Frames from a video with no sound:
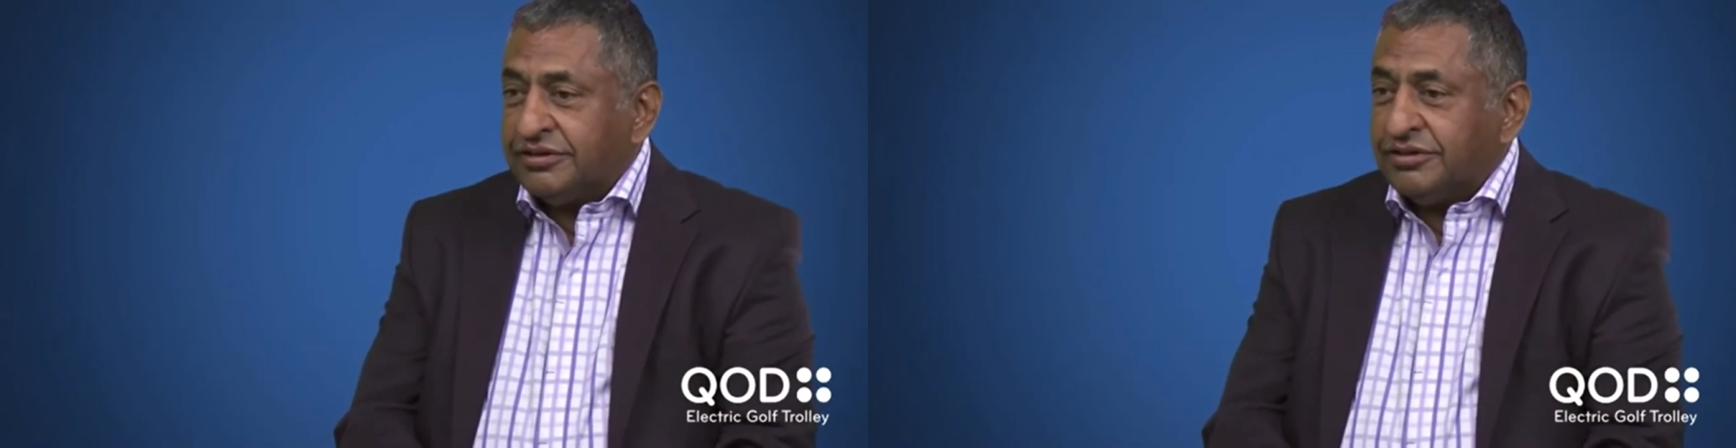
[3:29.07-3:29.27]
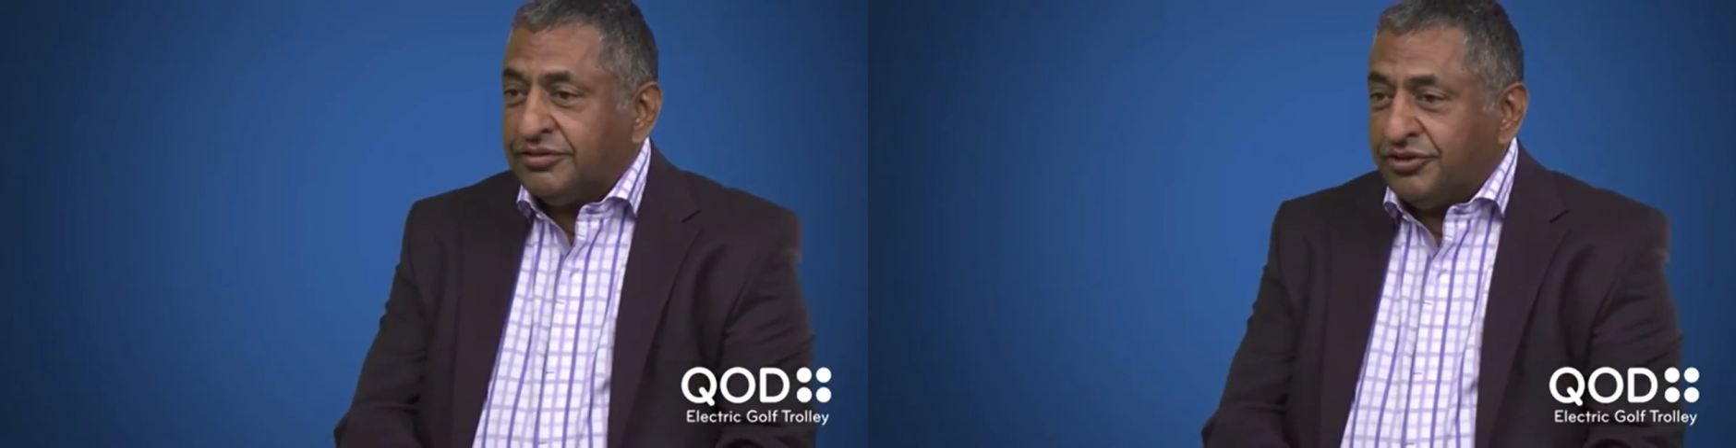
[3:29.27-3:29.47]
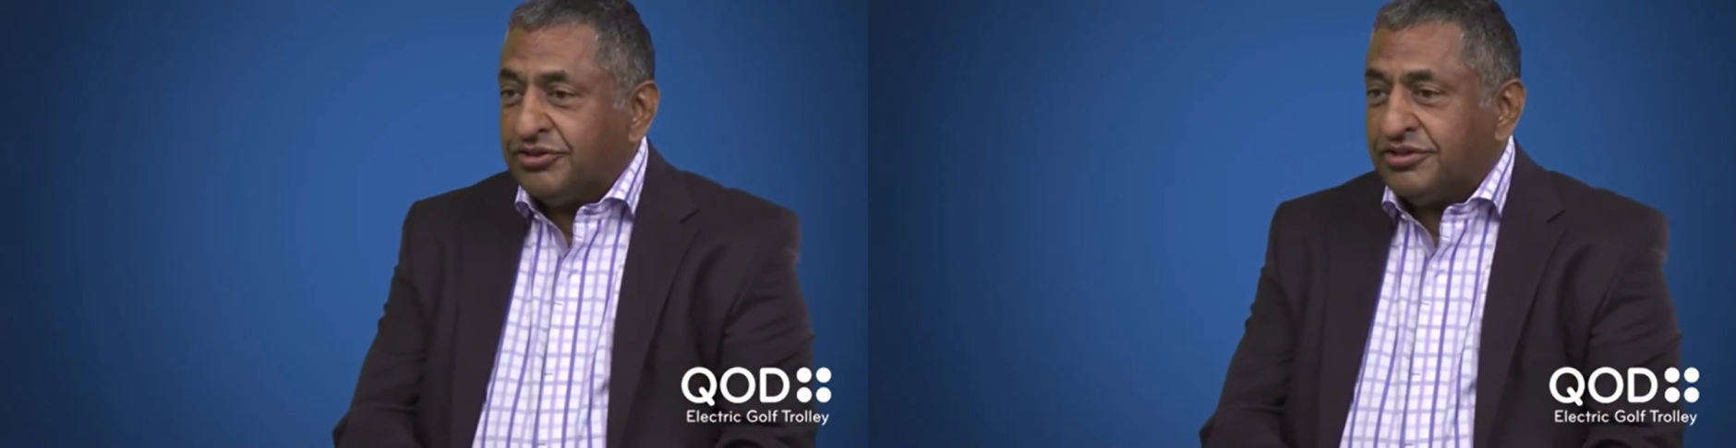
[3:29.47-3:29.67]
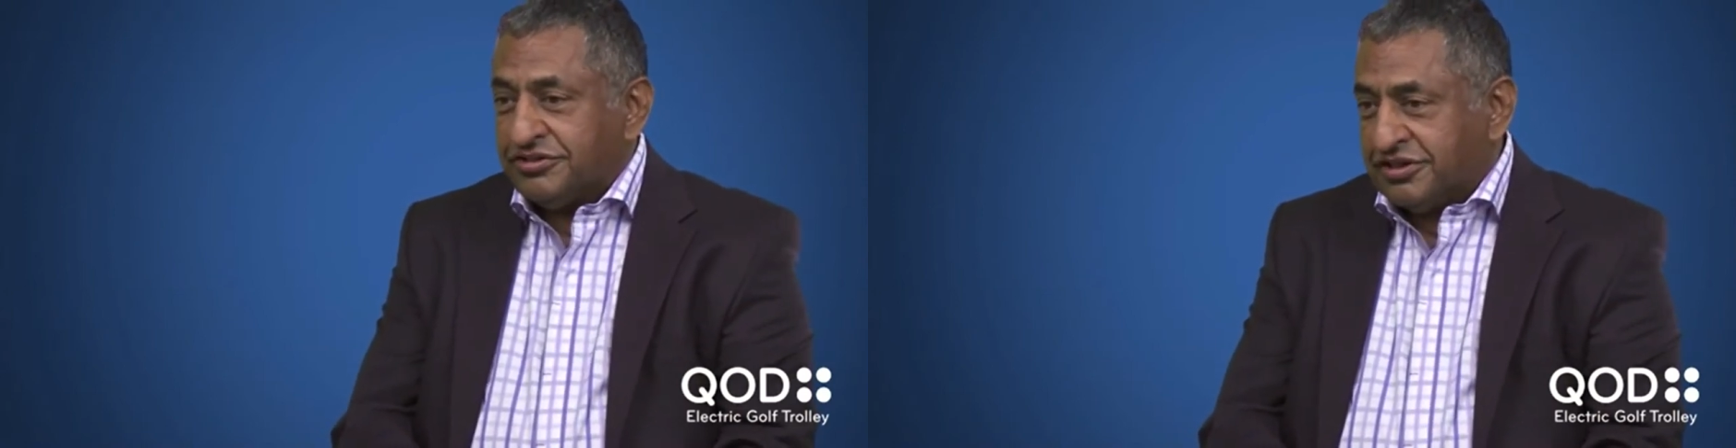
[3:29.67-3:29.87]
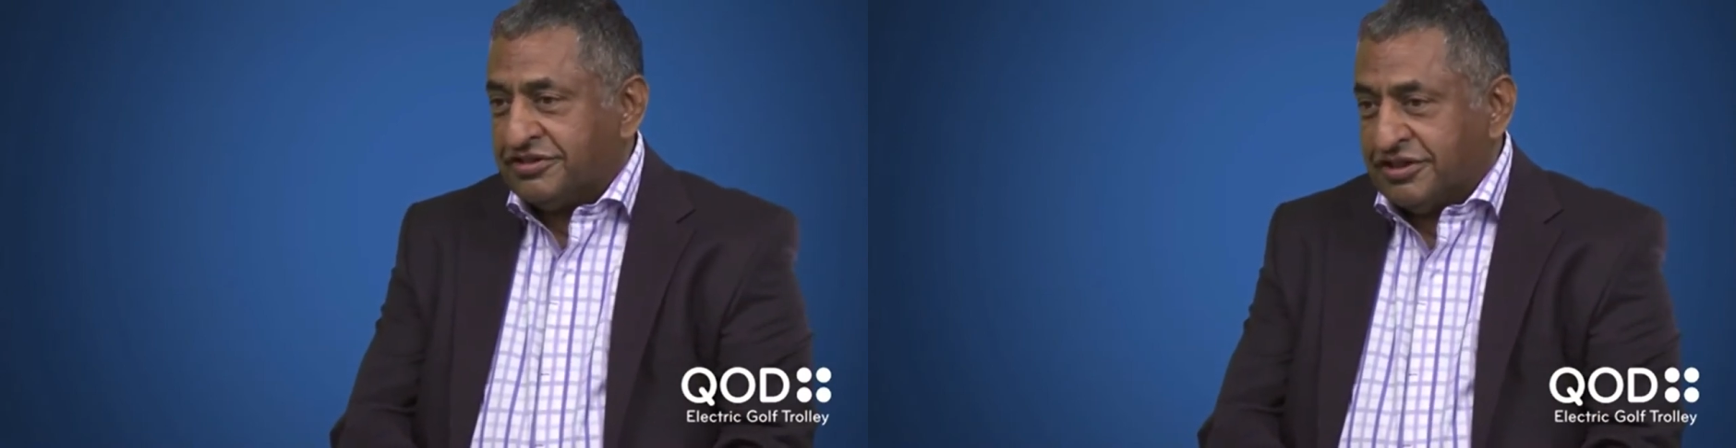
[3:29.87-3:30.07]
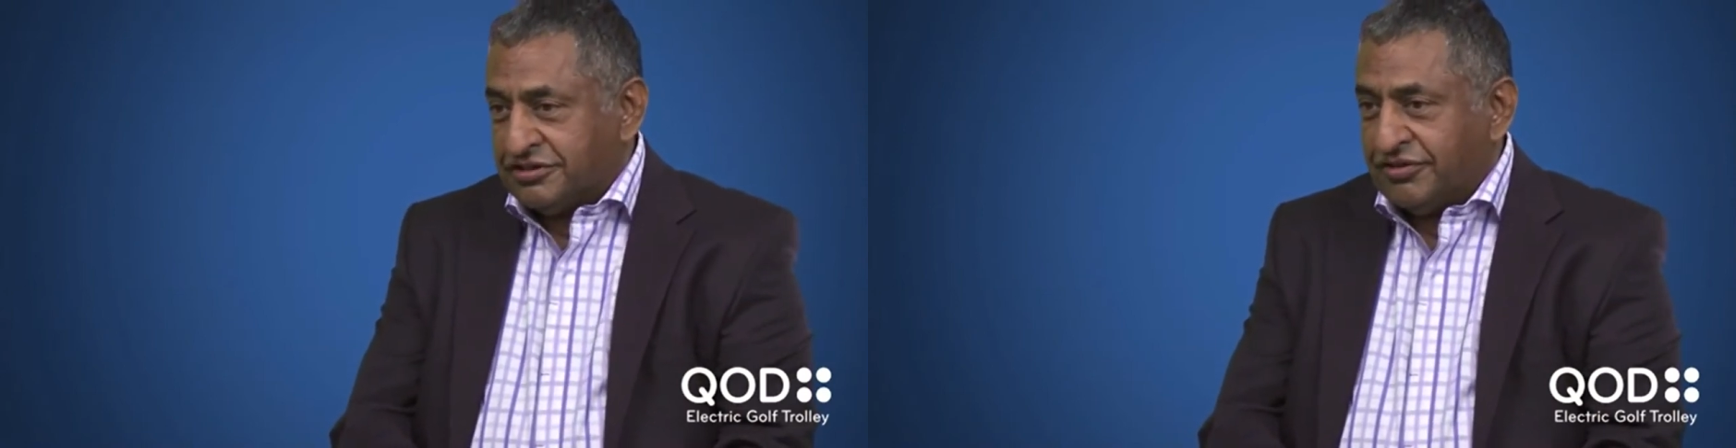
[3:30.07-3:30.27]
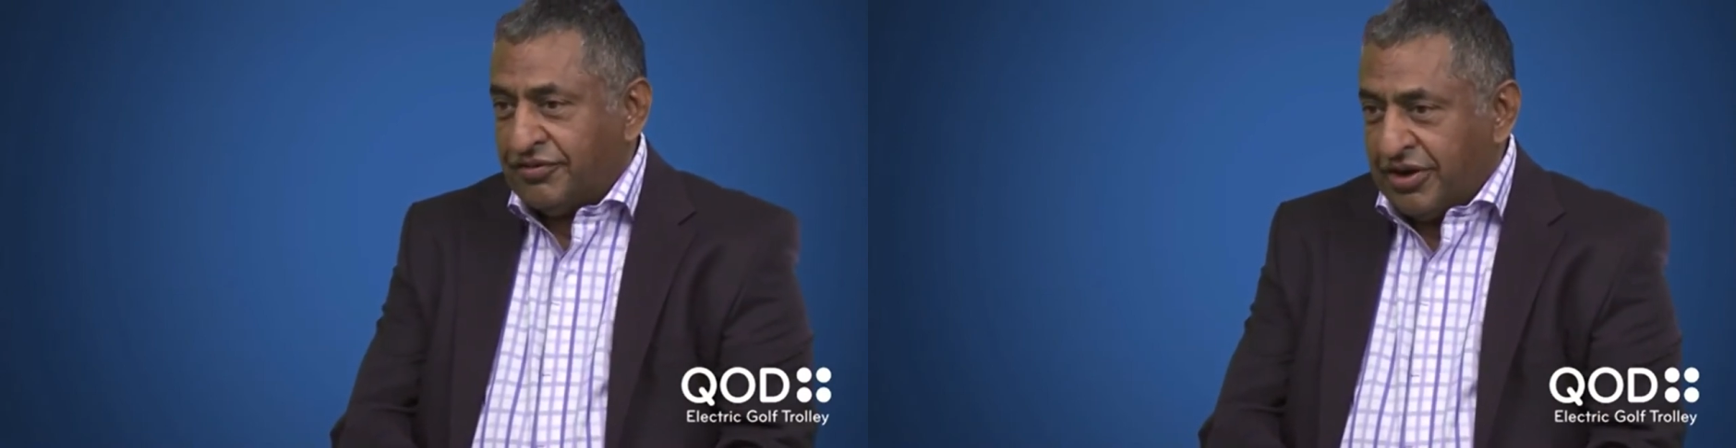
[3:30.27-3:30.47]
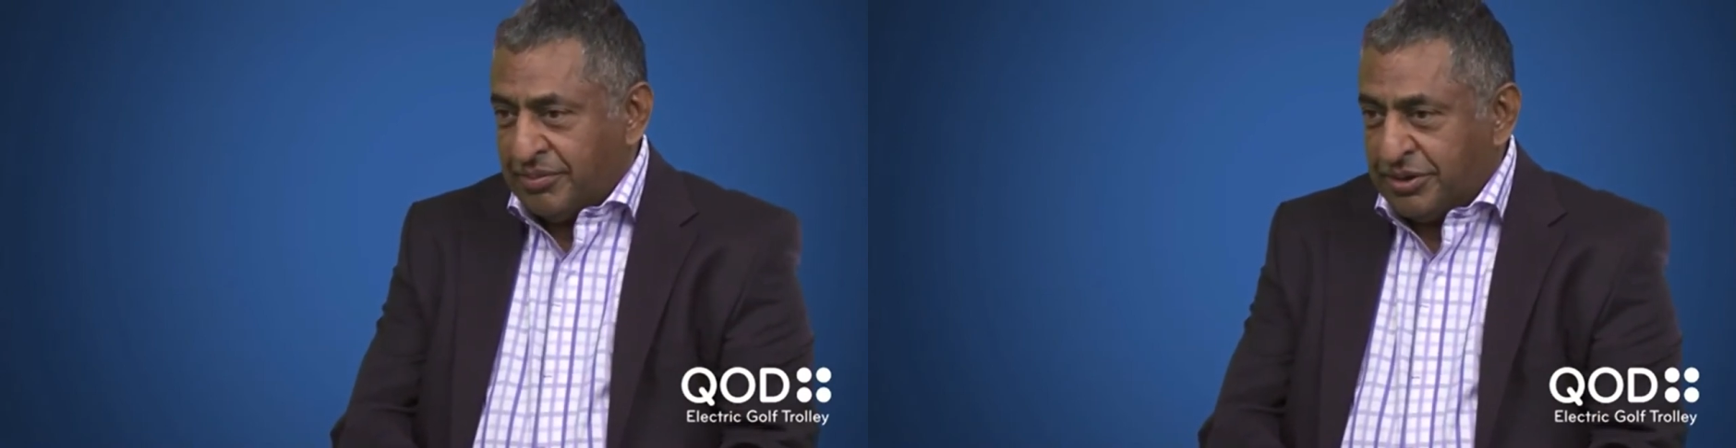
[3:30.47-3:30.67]
to the future success of
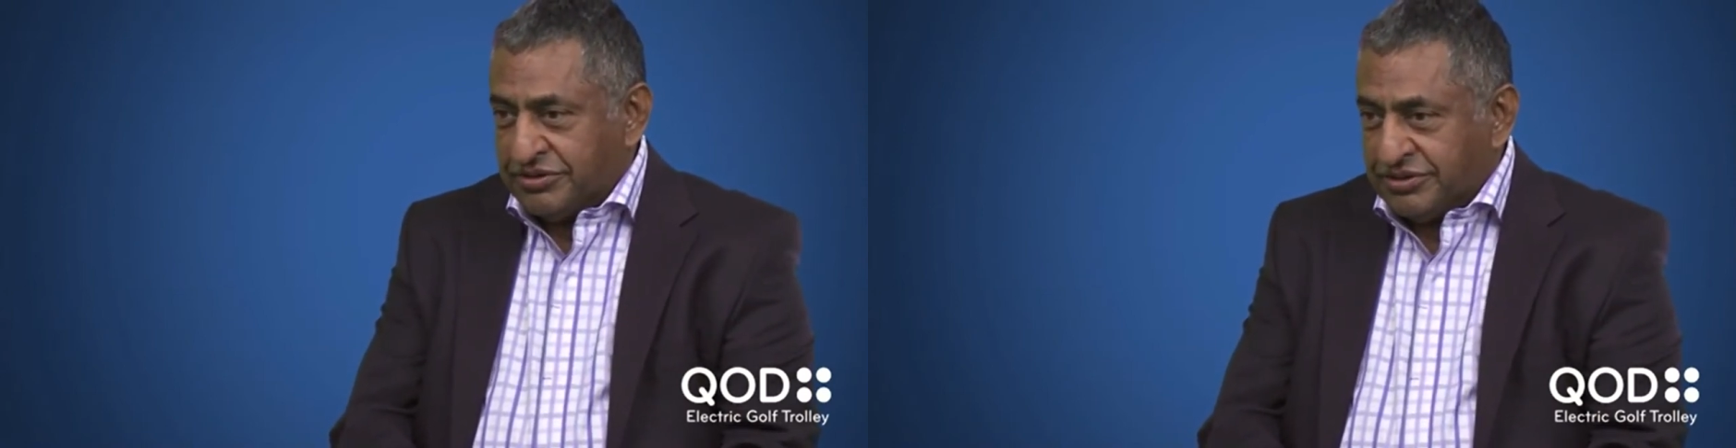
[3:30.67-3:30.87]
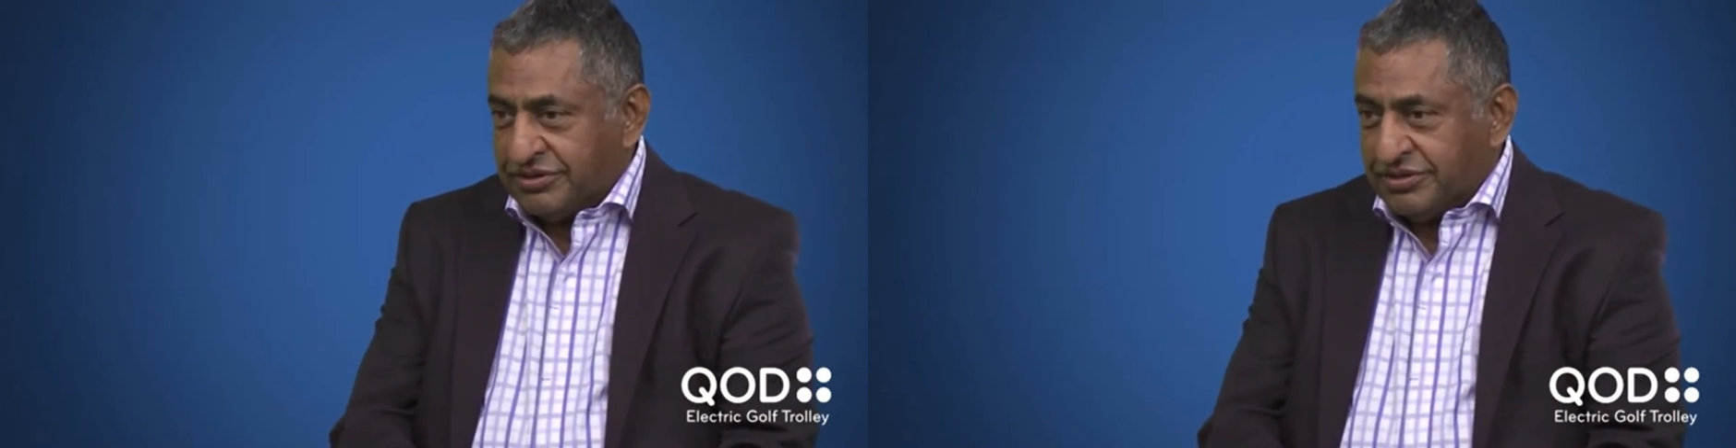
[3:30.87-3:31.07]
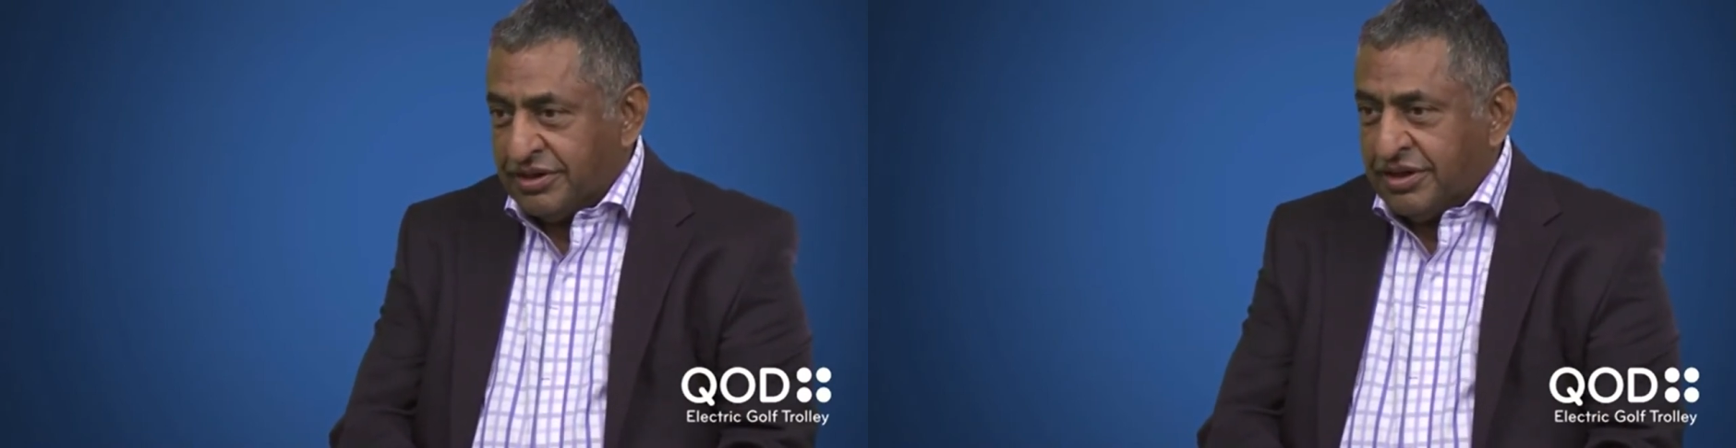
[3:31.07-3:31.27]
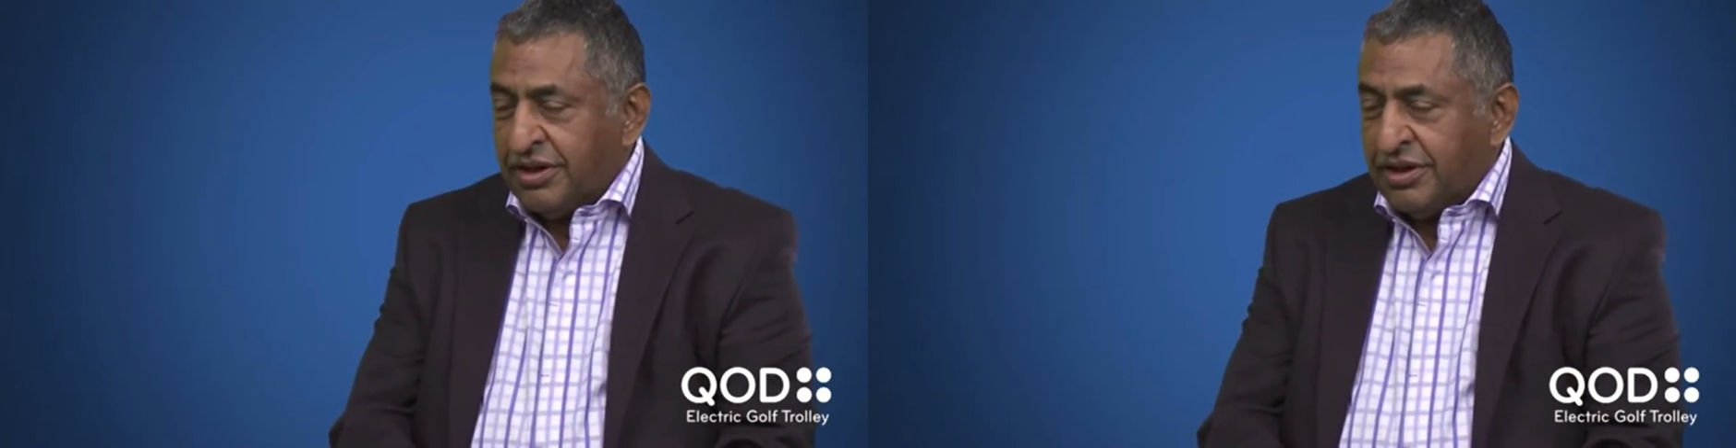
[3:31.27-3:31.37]
our business.